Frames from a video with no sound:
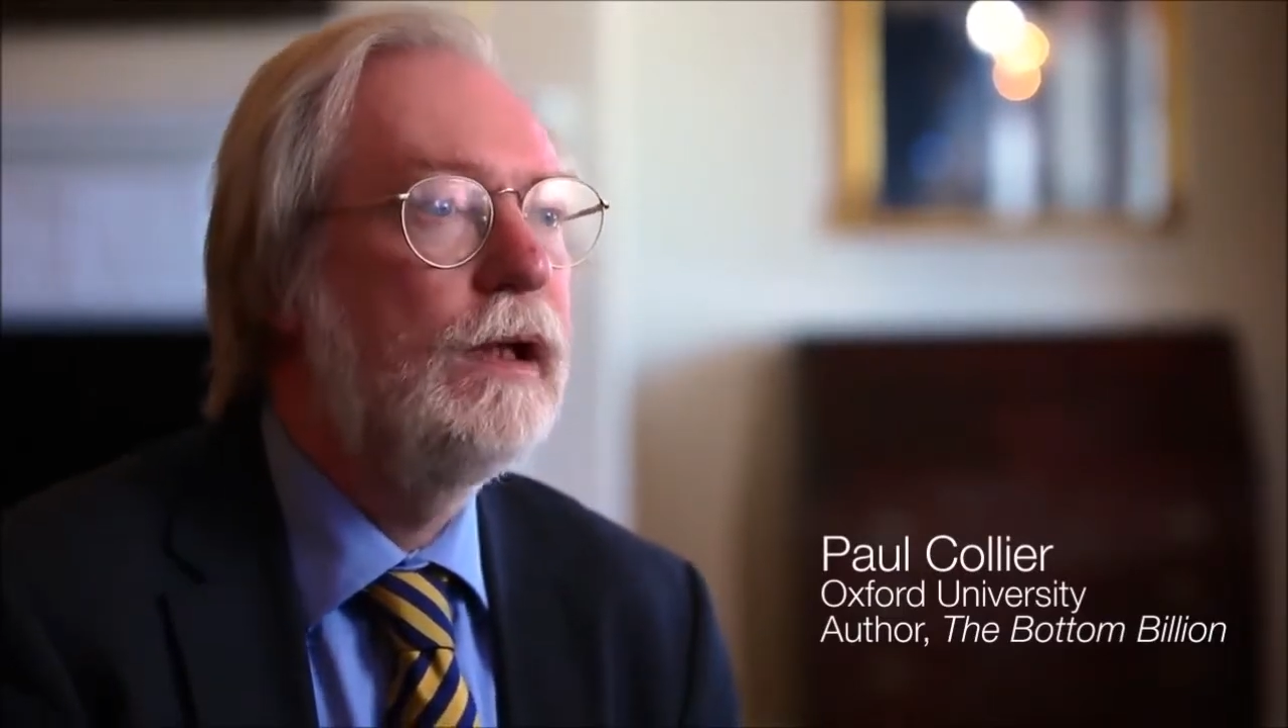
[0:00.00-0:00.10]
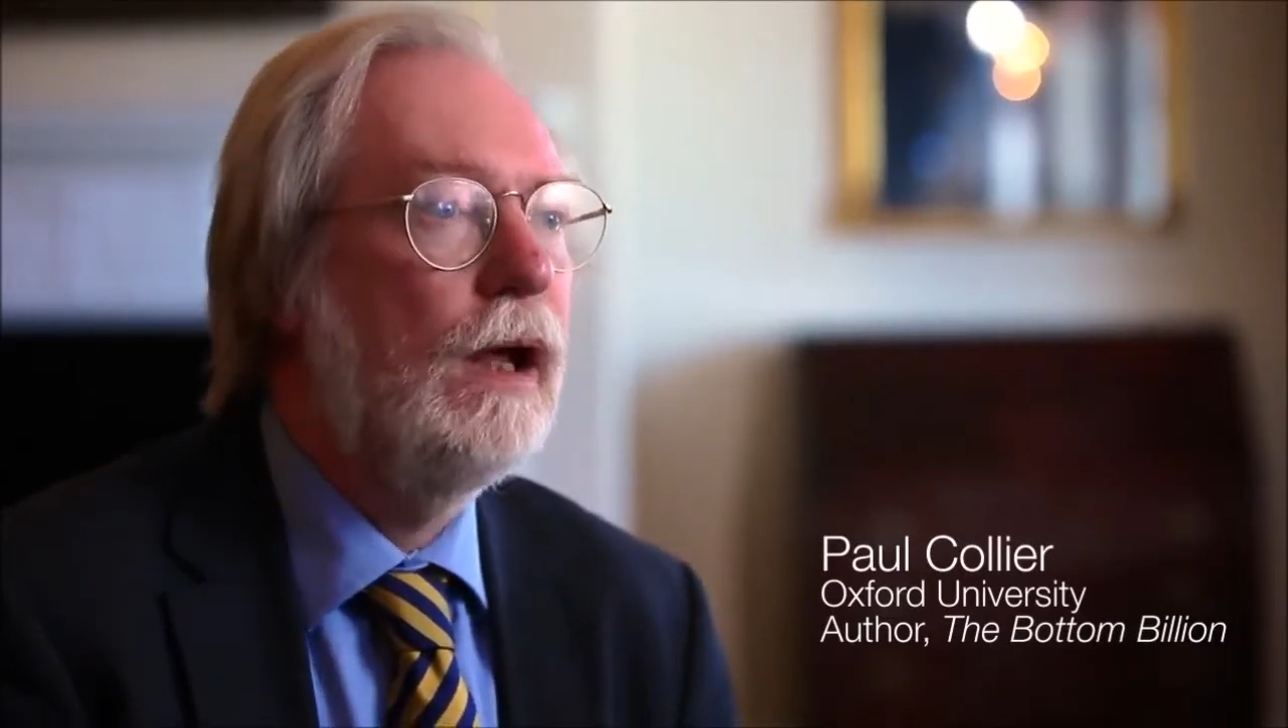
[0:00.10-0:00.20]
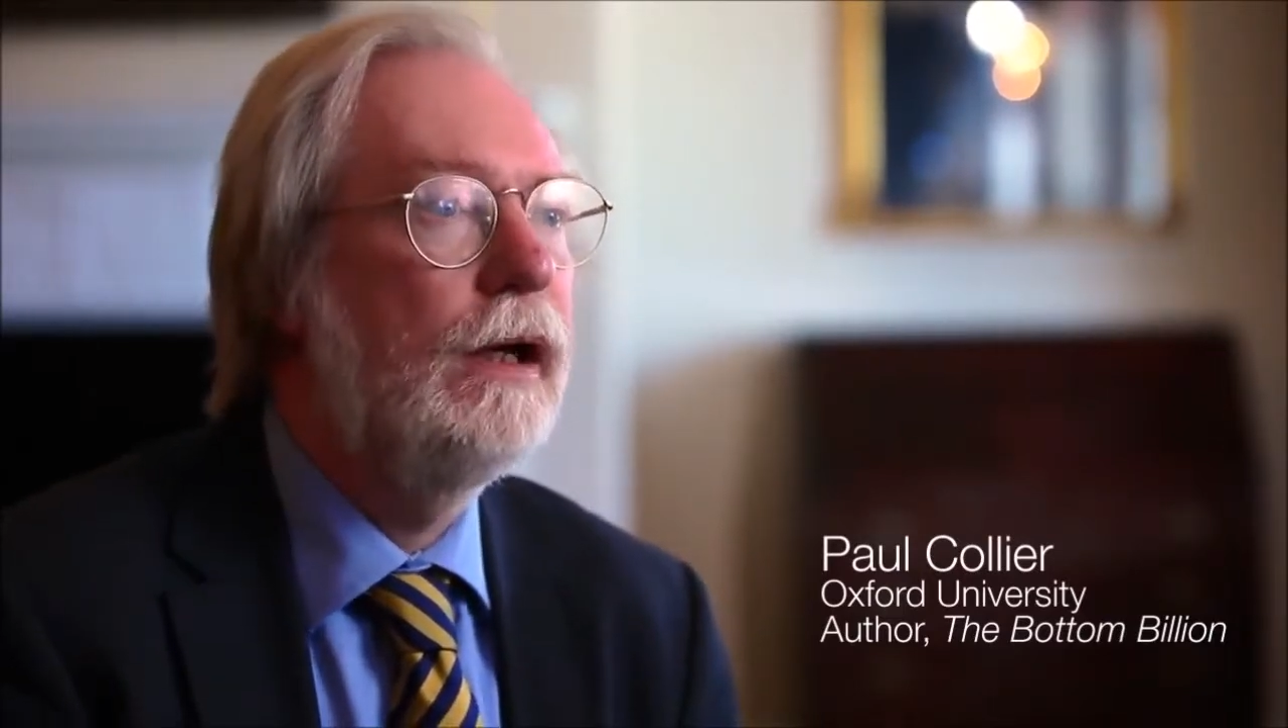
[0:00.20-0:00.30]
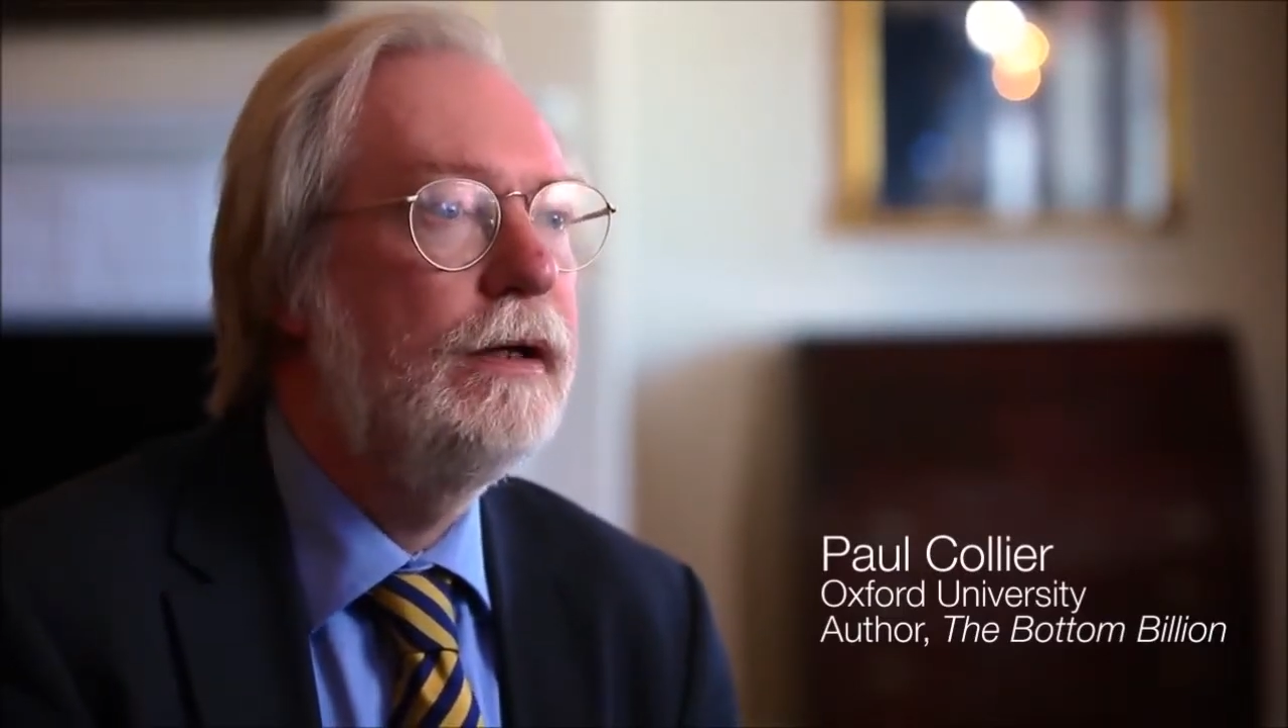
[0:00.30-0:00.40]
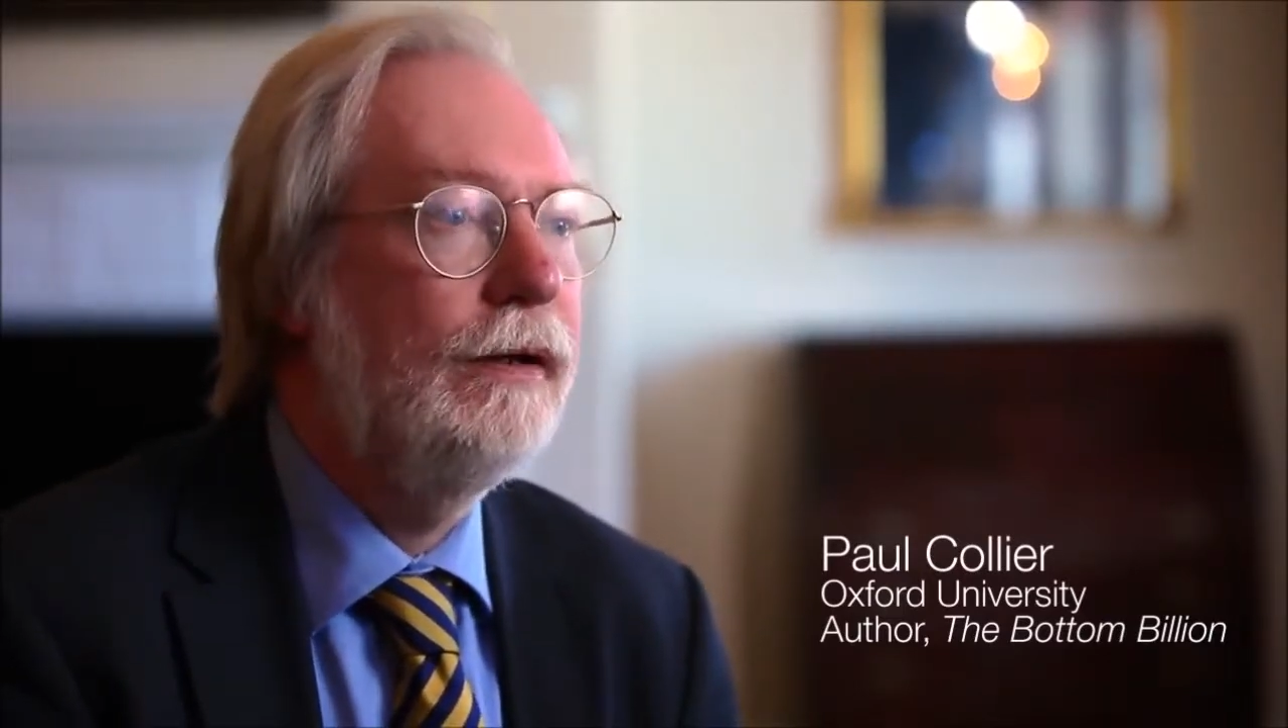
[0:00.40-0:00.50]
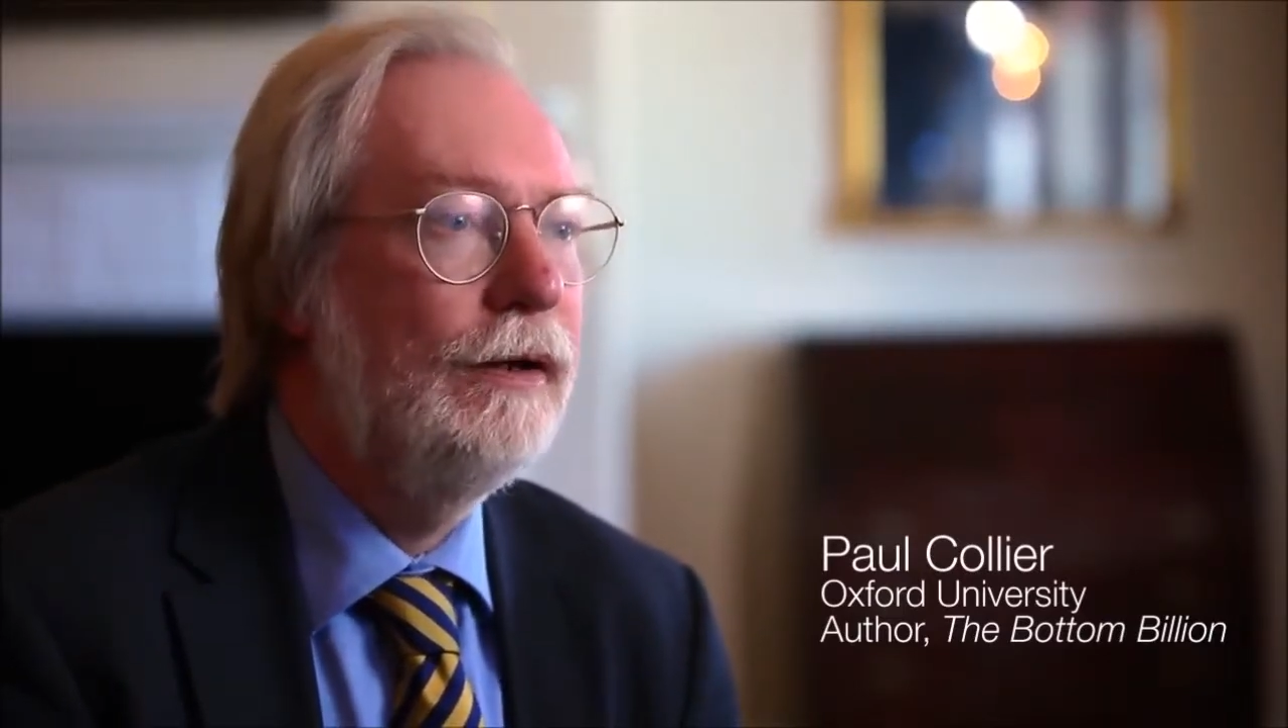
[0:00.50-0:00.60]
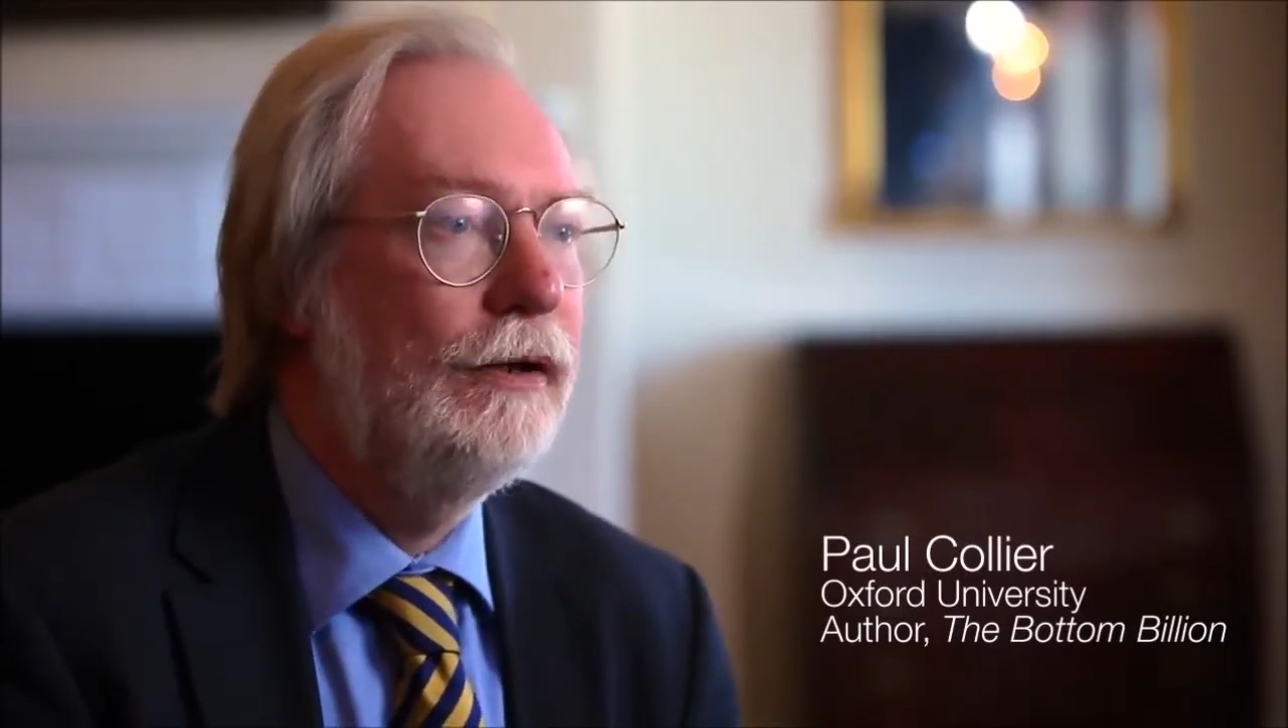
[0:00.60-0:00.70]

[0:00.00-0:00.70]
allied